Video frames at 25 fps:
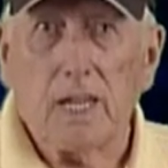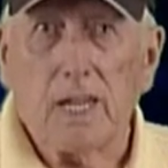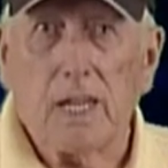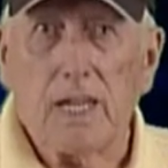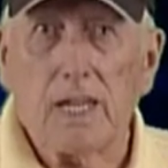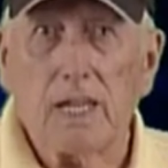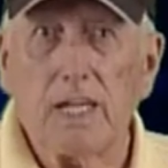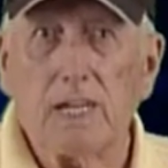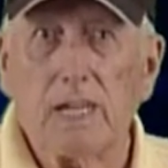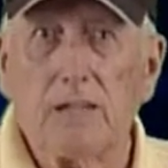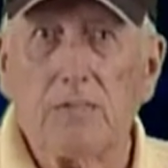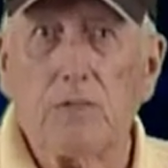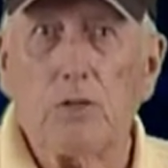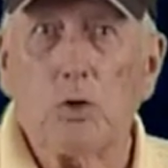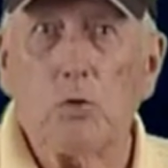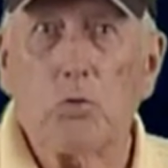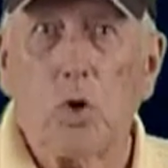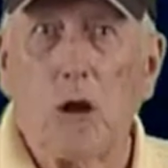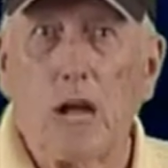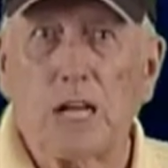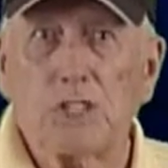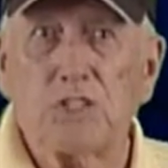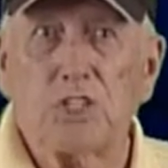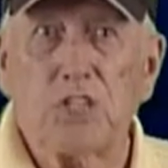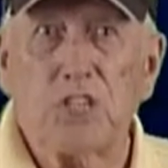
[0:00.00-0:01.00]
any of you
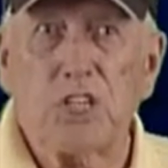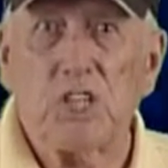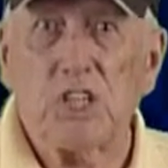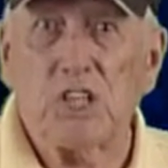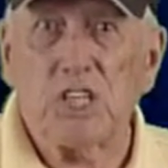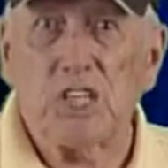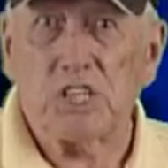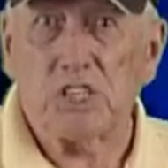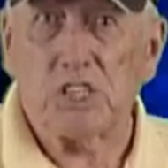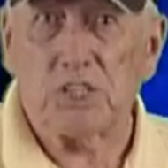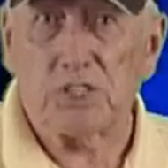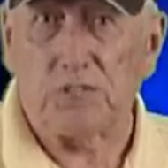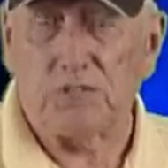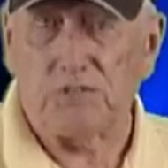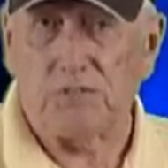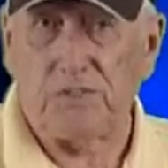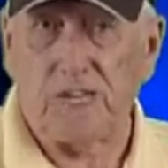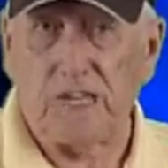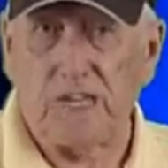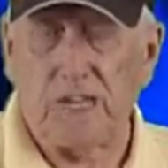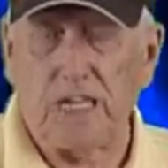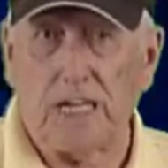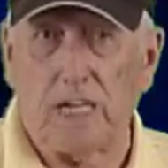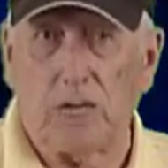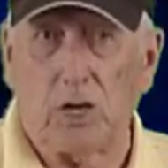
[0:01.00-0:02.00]
watching this
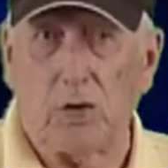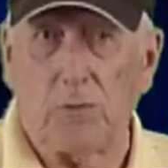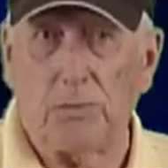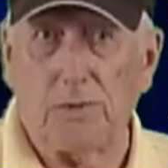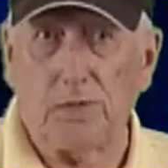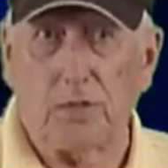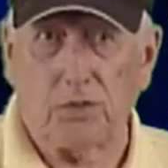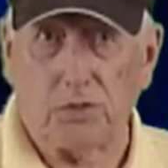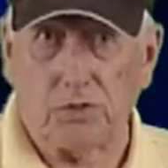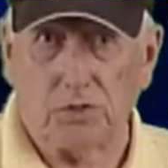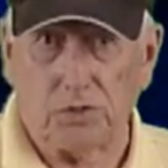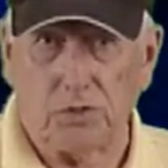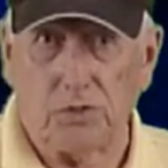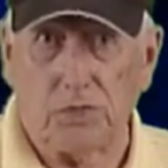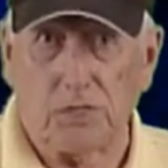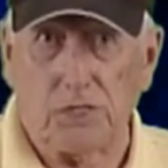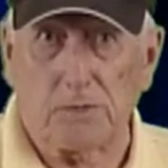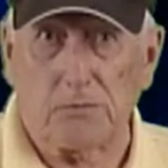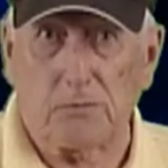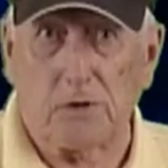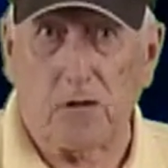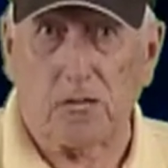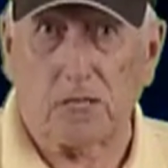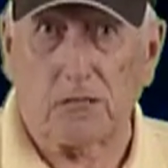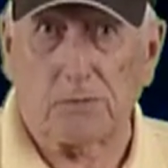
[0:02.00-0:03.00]
video because you're in the
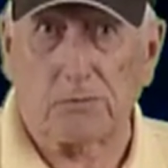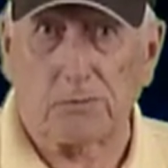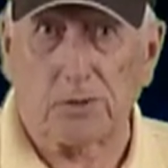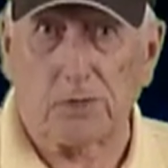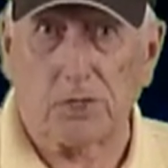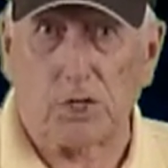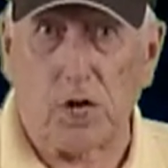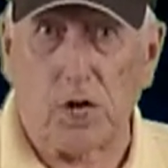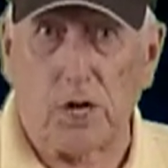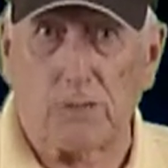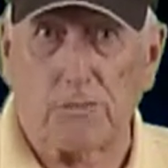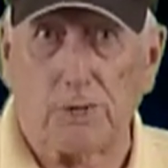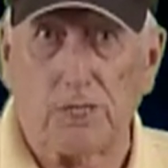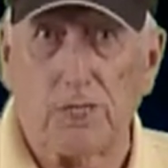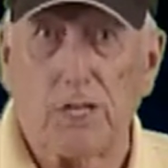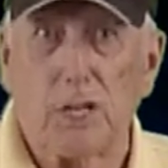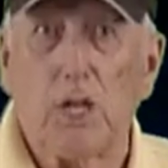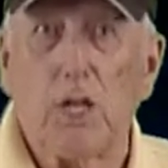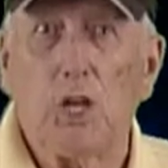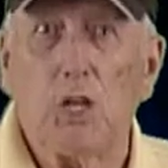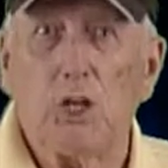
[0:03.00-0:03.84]
market for carpet.